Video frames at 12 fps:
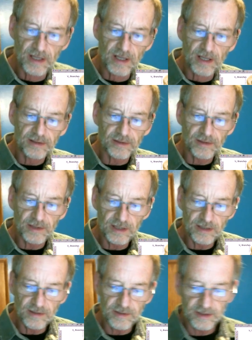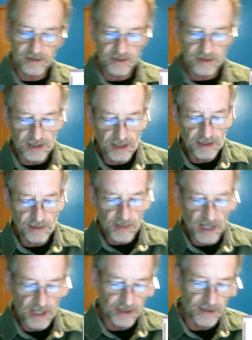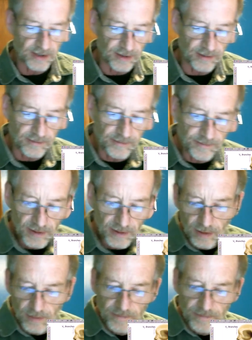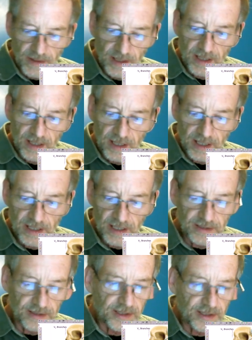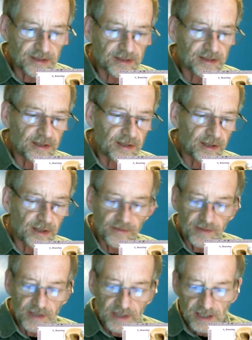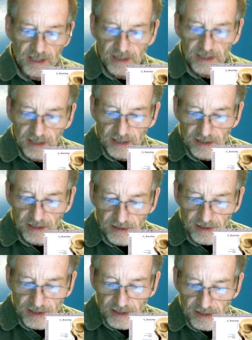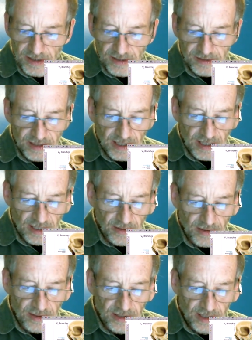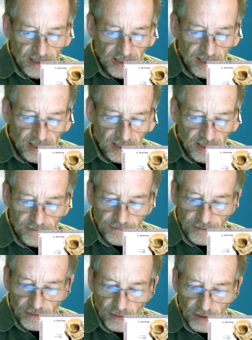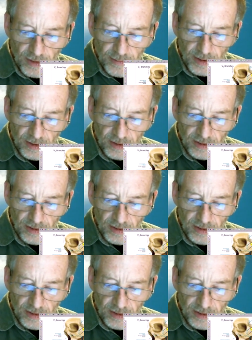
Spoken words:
So here is the zygomatic nerve. Oh, and this nerve, again, here is our infraorbital.